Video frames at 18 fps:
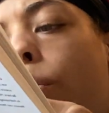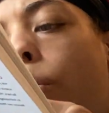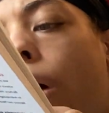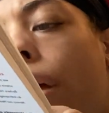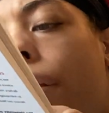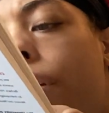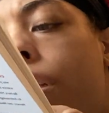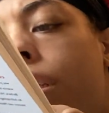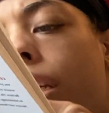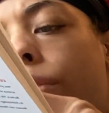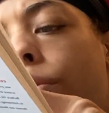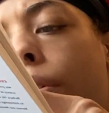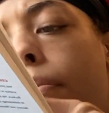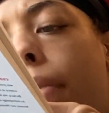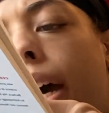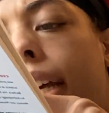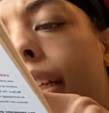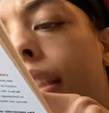Wallerstein
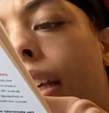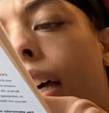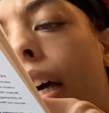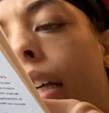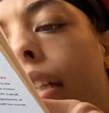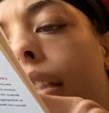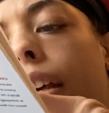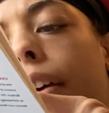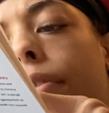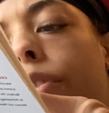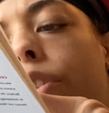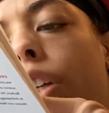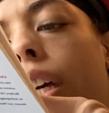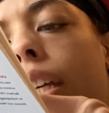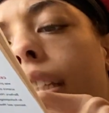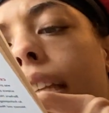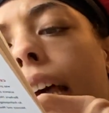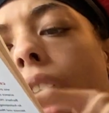reminds us of
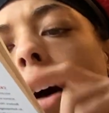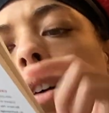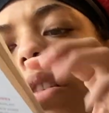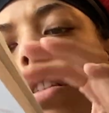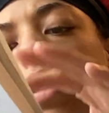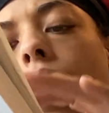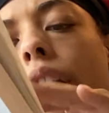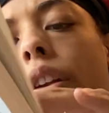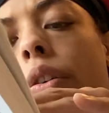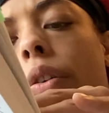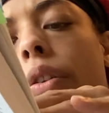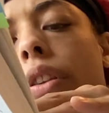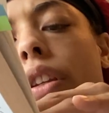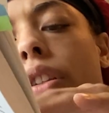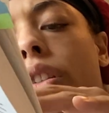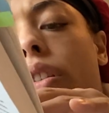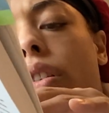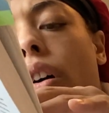just how subtle
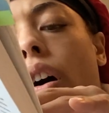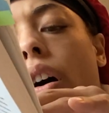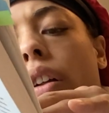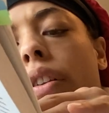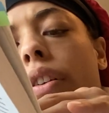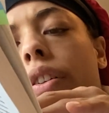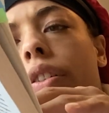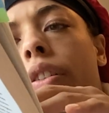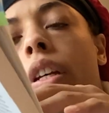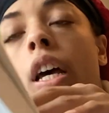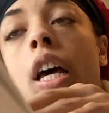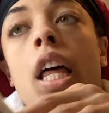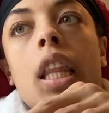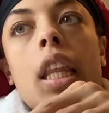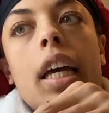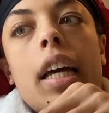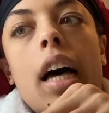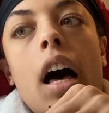the scholars.
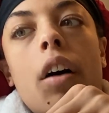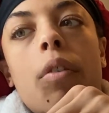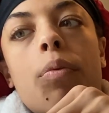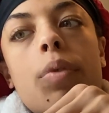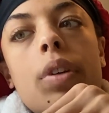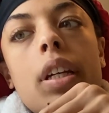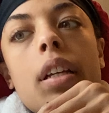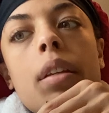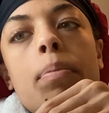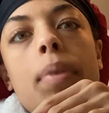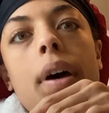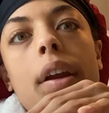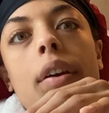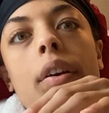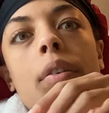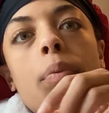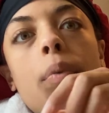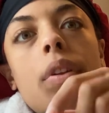Like I'll read
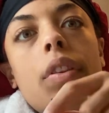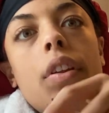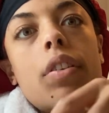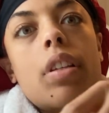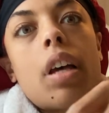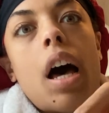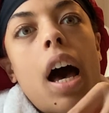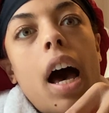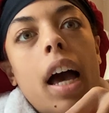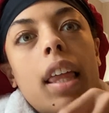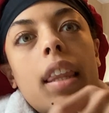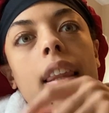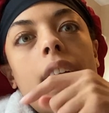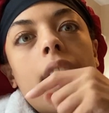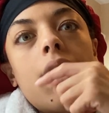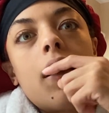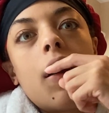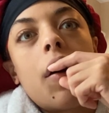better when there's a
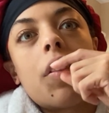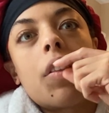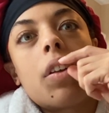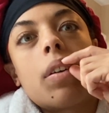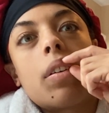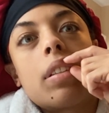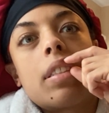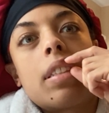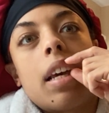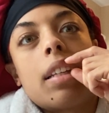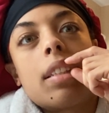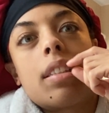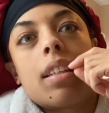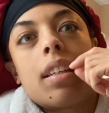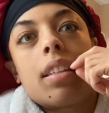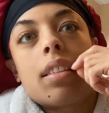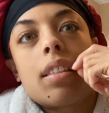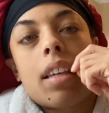highlight on those
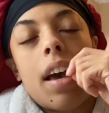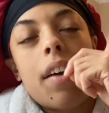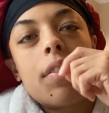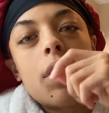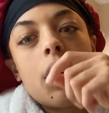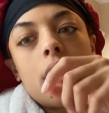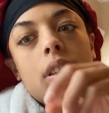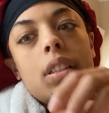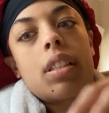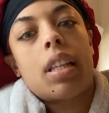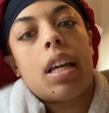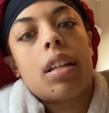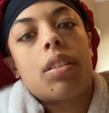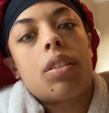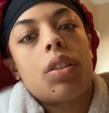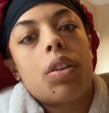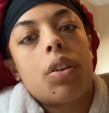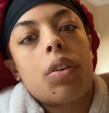sentence. I've noticed
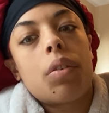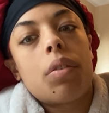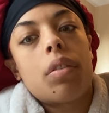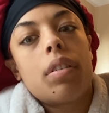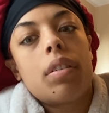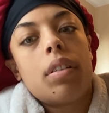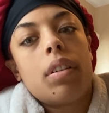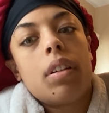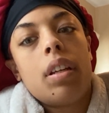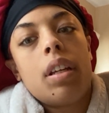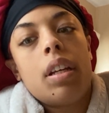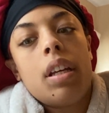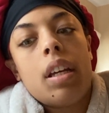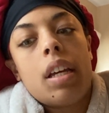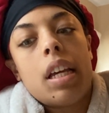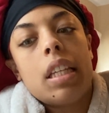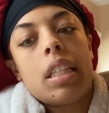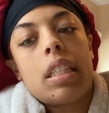that too,
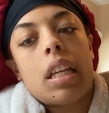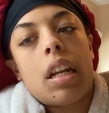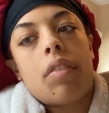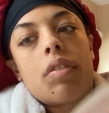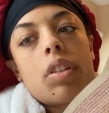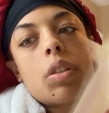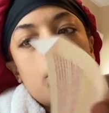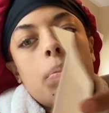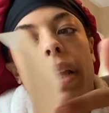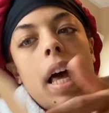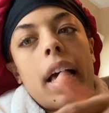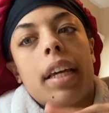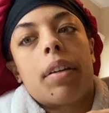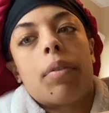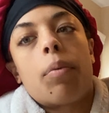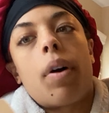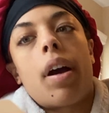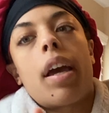instead of just black
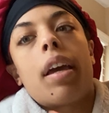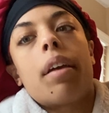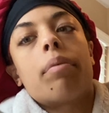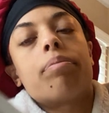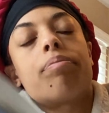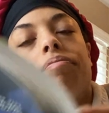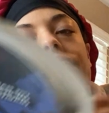and white.